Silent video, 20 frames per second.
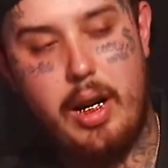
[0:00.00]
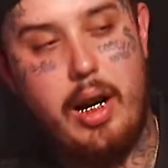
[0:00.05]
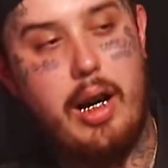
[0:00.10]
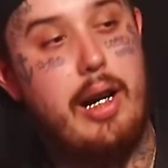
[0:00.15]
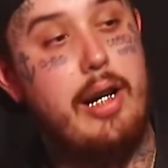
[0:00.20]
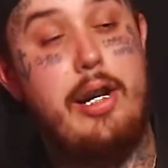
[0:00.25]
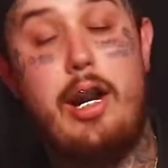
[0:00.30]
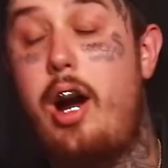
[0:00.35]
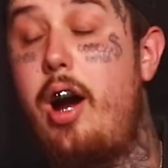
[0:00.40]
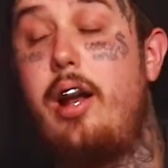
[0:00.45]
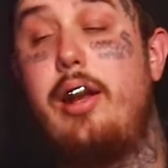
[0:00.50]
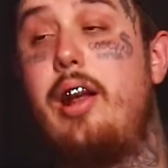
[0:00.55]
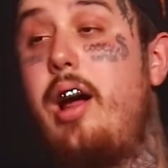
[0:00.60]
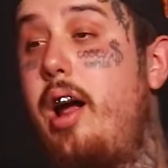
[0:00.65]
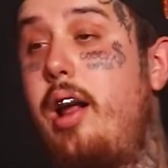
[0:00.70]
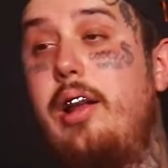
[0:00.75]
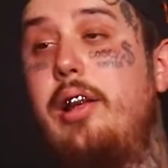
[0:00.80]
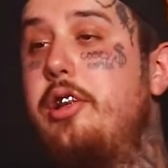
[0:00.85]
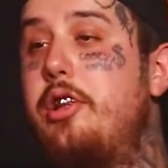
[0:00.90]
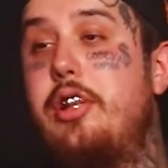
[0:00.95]
Uh, nah,
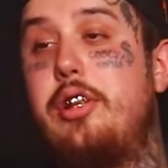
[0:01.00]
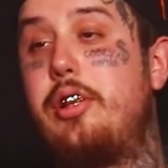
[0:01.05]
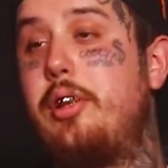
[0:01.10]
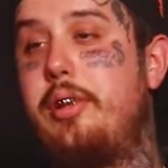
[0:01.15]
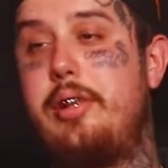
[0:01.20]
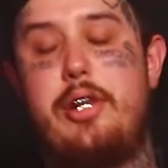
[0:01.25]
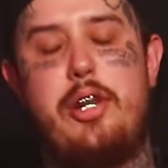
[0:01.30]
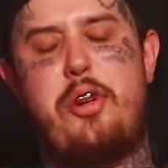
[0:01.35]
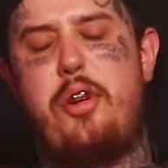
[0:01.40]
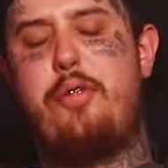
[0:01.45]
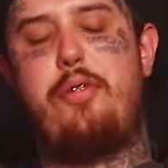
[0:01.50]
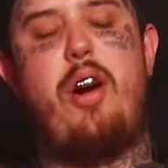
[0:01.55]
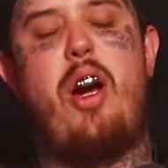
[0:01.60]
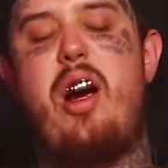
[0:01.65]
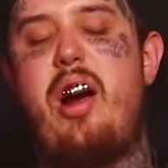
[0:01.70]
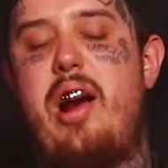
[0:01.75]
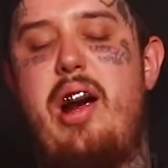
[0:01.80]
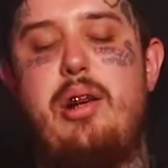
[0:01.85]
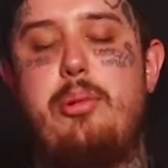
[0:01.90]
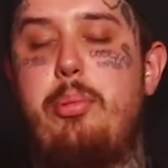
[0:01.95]
nah. It's just just a
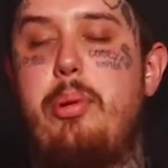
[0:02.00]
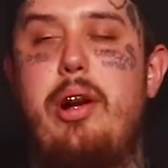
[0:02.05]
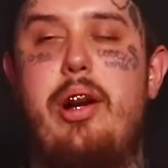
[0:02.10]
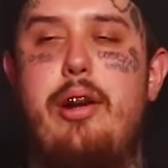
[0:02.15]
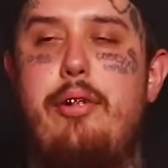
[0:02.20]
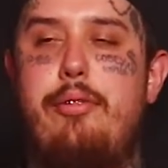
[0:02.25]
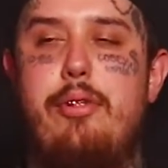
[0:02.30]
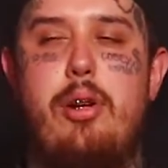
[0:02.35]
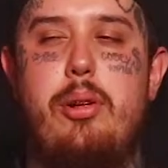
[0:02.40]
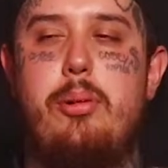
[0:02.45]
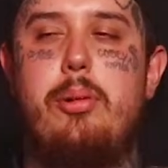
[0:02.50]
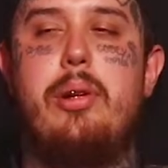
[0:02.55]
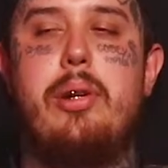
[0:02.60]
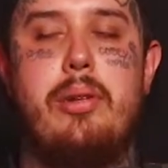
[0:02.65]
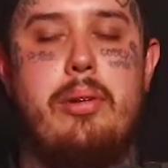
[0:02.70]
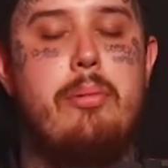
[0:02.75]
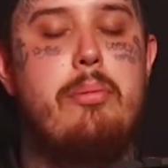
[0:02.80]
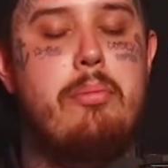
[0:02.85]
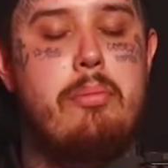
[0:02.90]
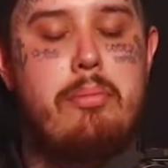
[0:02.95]
fire ice brand I fuck with.
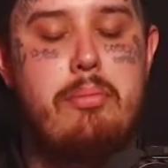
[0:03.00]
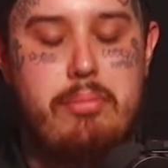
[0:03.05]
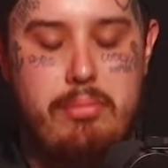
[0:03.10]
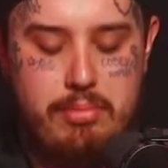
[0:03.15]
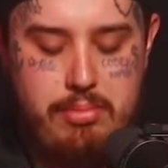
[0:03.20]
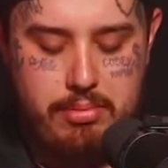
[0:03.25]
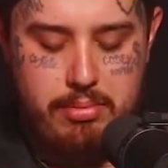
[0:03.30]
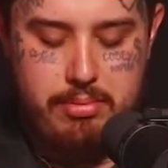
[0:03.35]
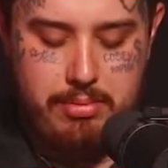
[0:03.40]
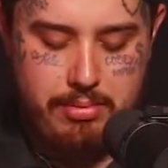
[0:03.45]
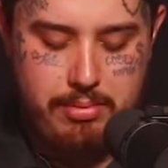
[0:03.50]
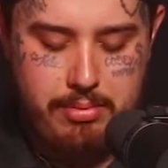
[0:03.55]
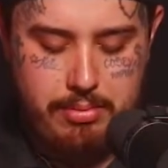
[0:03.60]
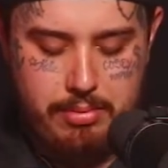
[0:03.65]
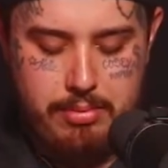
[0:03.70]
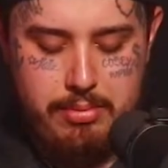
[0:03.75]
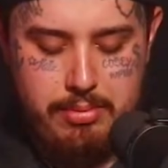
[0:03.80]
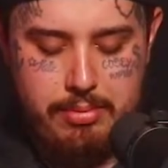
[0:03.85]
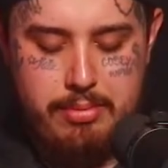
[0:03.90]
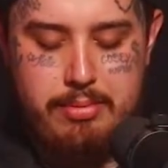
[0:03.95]
Oh, Hell oh, say yeah. that. Say
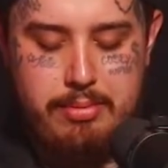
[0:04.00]
that.